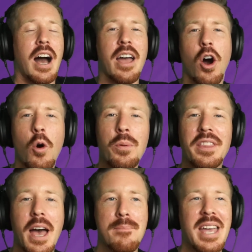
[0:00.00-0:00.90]
I hope
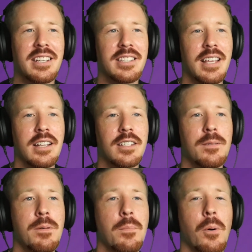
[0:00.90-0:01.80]
that makes sense to
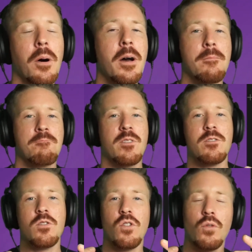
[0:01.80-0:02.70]
people.
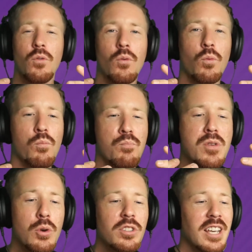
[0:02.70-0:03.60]

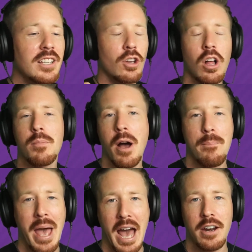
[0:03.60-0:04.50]
Music is all
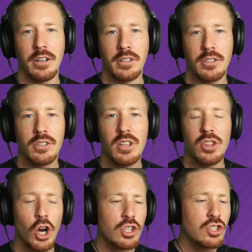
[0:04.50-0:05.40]
about patterns.
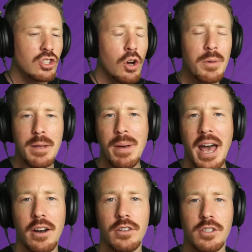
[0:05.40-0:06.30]
There are so many
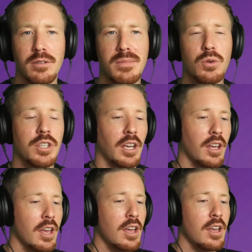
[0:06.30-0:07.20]
patterns in music.
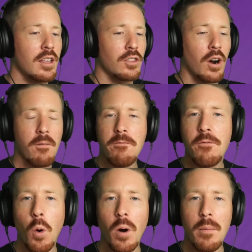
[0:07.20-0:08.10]
There are
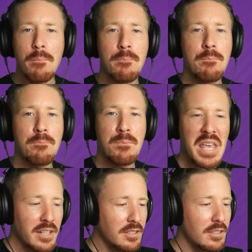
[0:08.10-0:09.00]
4
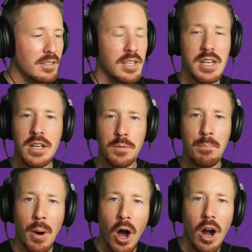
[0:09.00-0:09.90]
beats in each
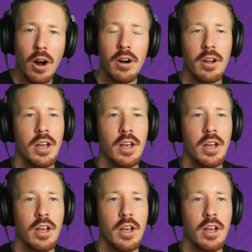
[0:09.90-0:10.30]
bar.